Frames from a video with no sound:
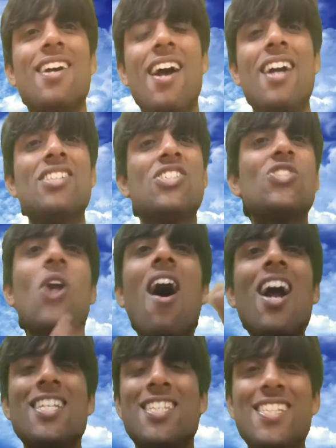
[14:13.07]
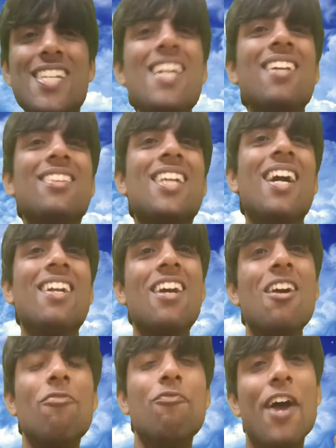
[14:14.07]
and start seeing that
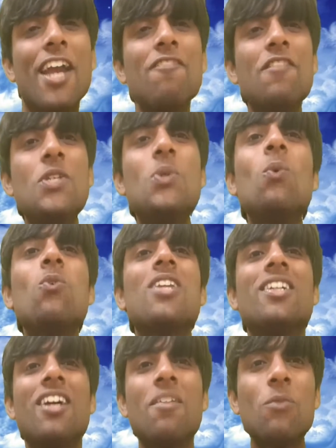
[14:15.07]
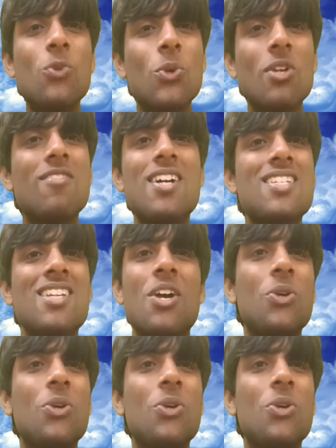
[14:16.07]
when we use the term universe